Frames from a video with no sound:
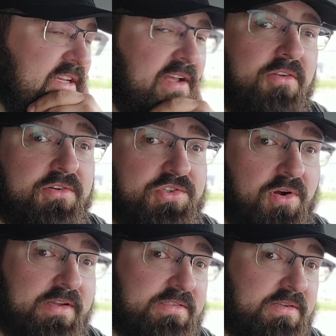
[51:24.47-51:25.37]
say a little
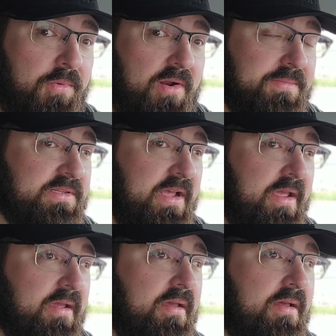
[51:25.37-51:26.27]
trust in what I'm
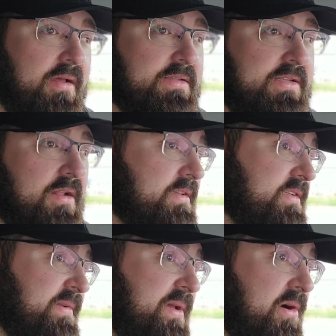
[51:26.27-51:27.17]
saying instead of
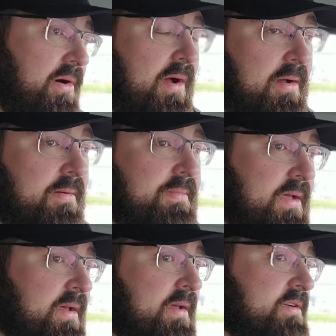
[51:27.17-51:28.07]
listening to me go um
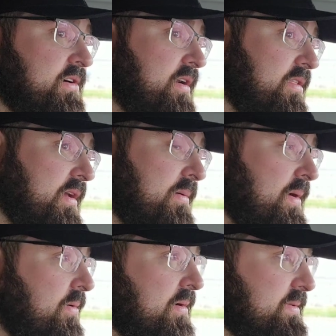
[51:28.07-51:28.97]
and trying to think about what